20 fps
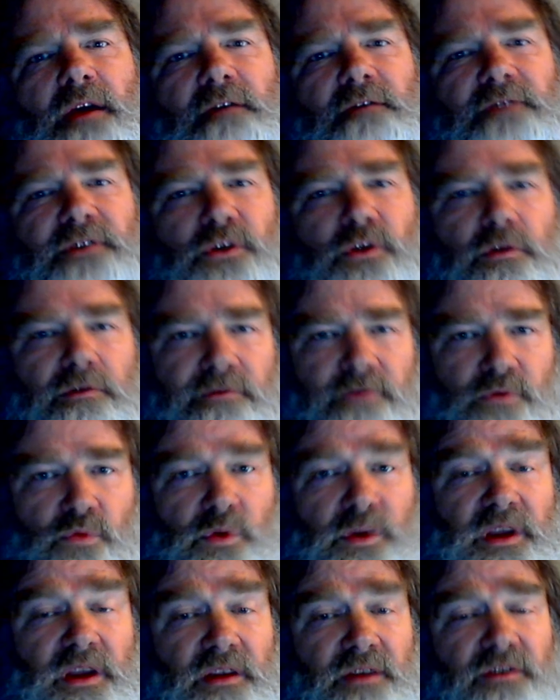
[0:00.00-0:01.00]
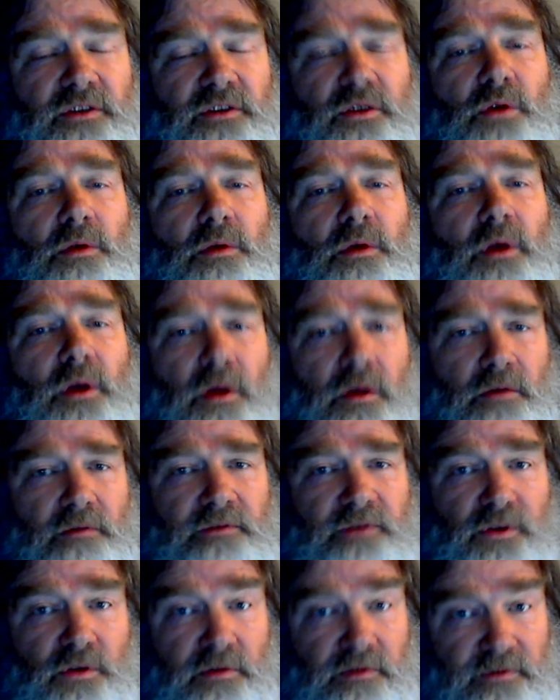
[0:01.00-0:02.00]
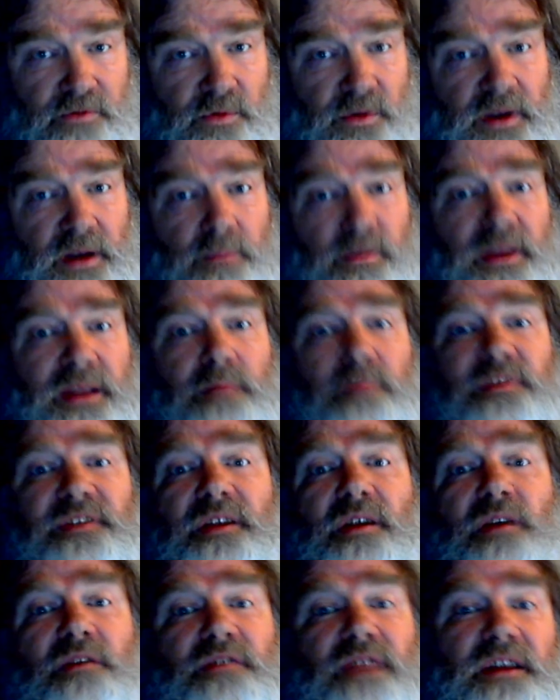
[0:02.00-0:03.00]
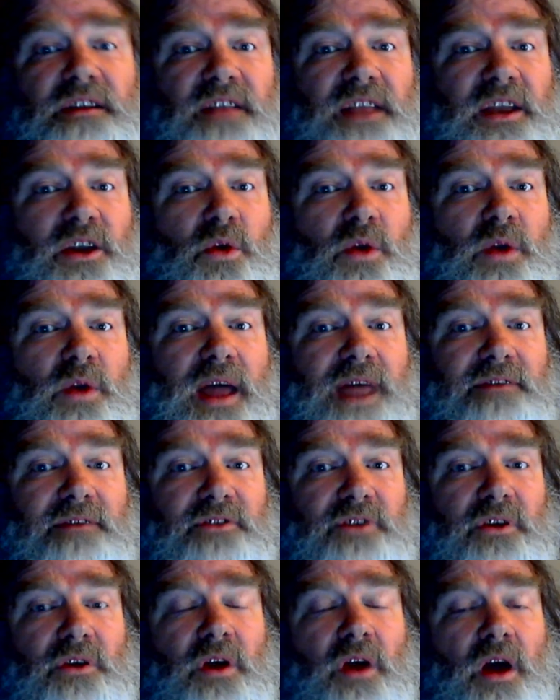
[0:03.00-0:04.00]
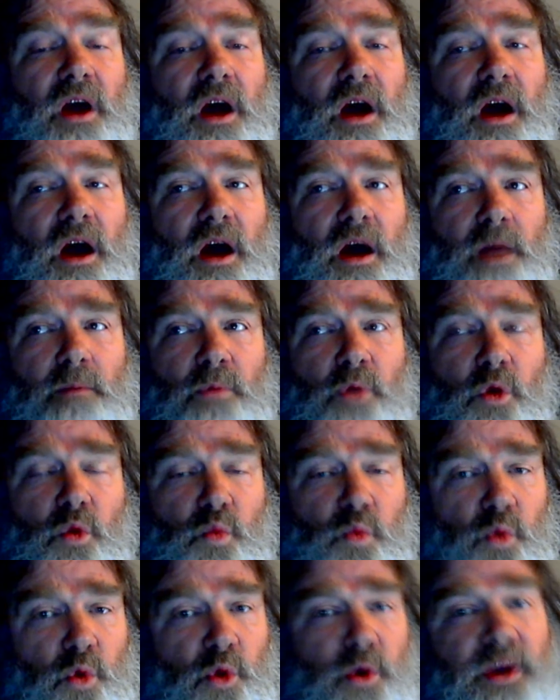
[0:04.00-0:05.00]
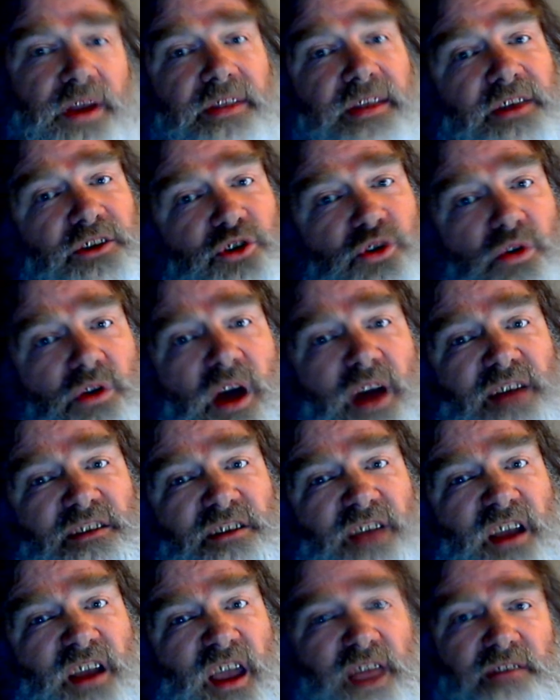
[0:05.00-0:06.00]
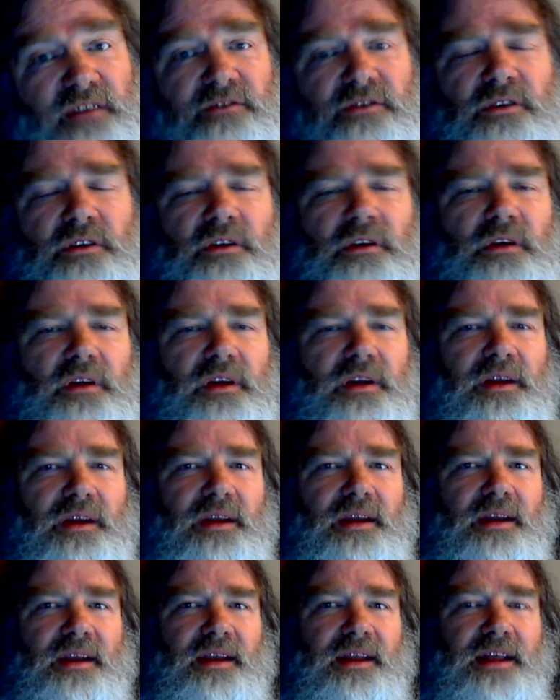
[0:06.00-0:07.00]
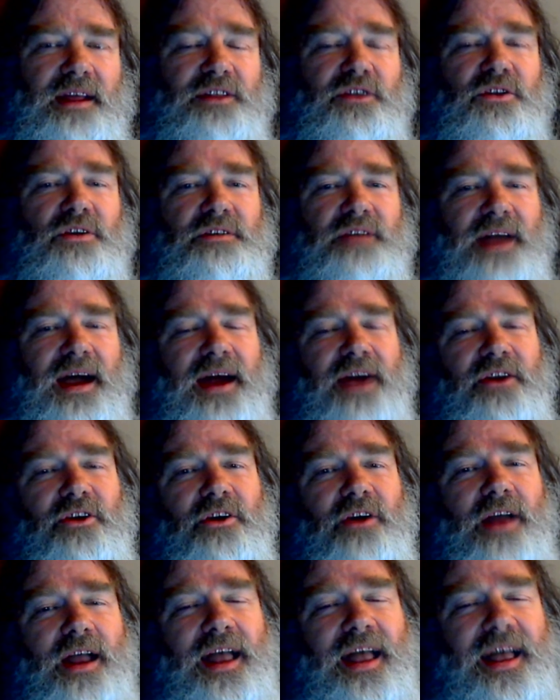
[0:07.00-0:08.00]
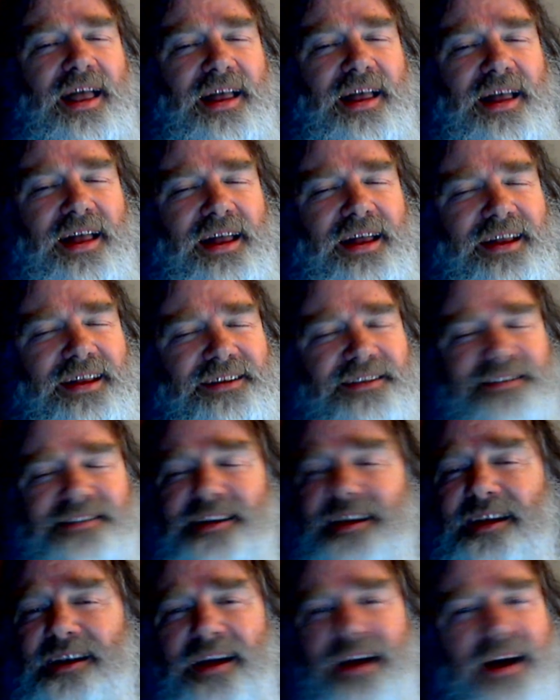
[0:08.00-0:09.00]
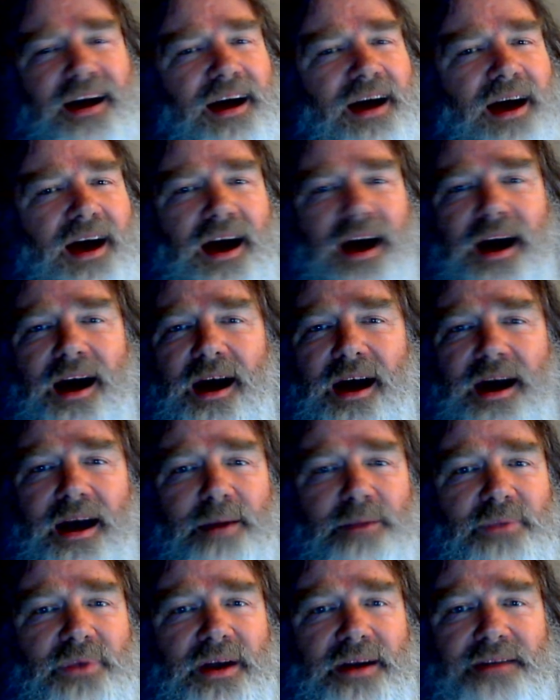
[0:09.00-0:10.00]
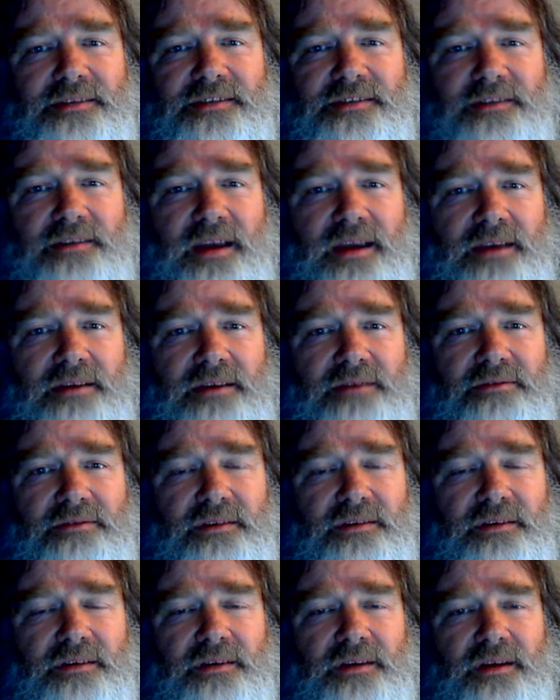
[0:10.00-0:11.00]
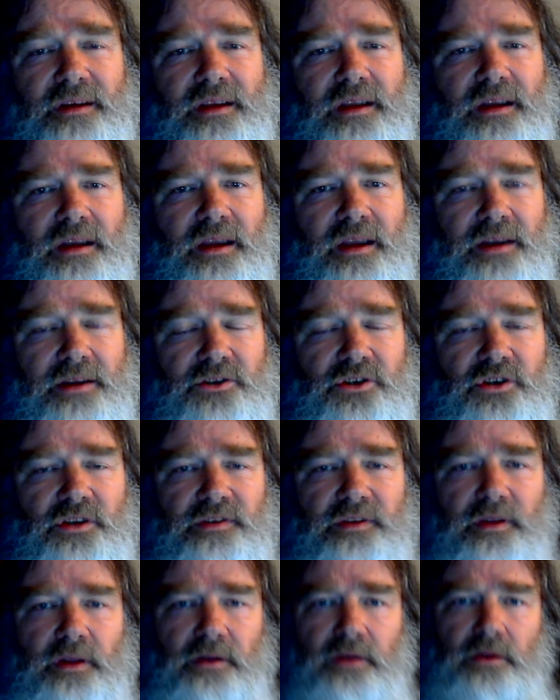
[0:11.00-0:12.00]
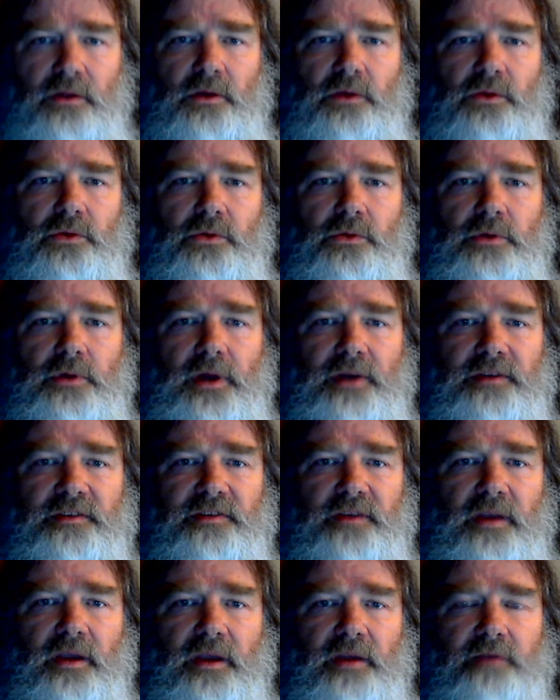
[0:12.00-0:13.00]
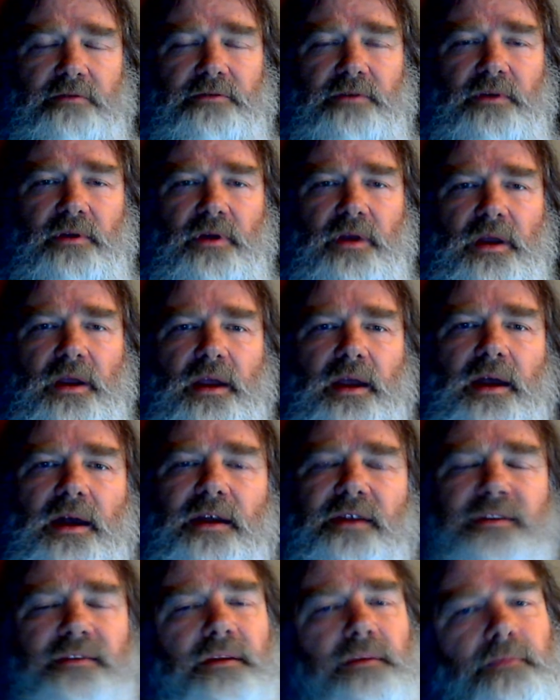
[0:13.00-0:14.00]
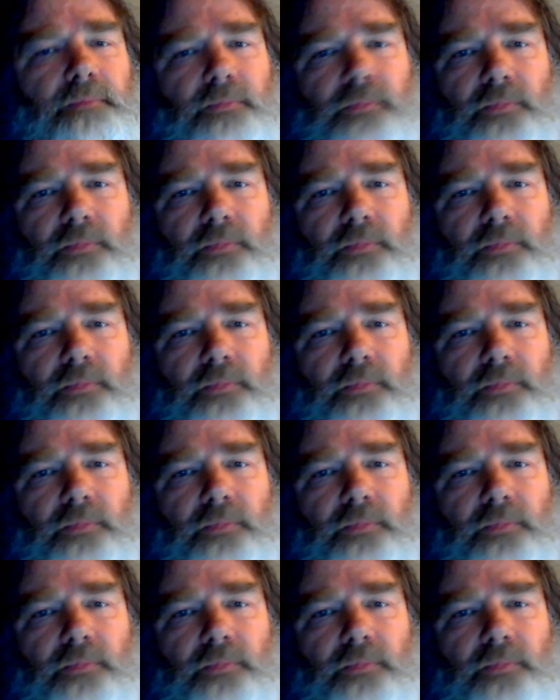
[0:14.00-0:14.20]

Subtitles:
feel free, you know, feel free to be themselves. Like, they don't have to worry that you're not safe. And I looked at her and said, "I'm not safe." And she said, "You're not safe?" And I said,